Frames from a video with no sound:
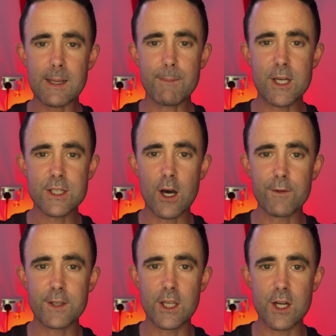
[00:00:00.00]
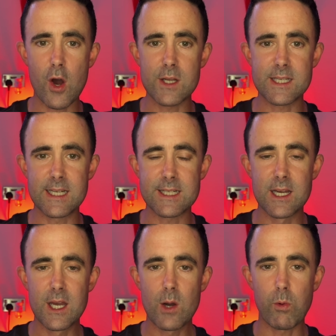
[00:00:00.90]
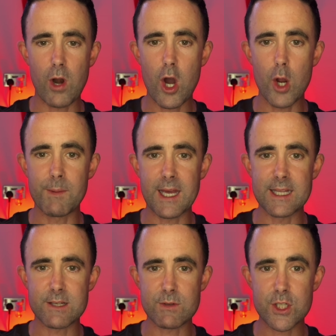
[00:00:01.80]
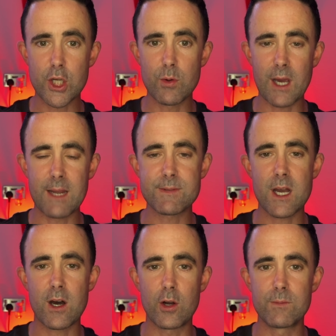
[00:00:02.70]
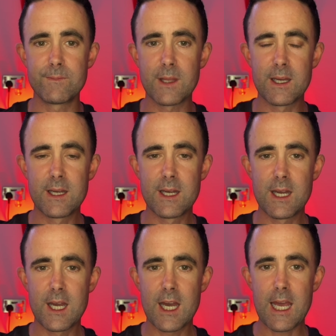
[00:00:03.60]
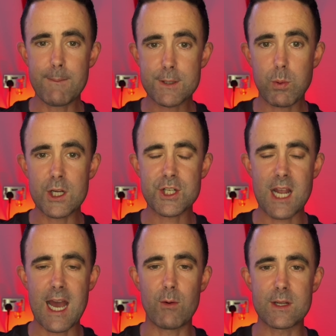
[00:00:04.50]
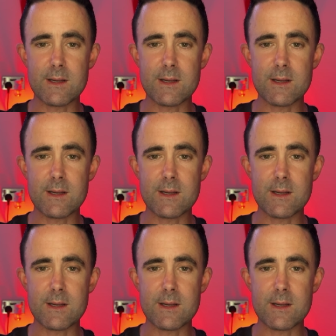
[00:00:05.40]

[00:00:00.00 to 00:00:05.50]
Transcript: Because after United, we're at home again. So it's 2 games at home. Ipswich Town is a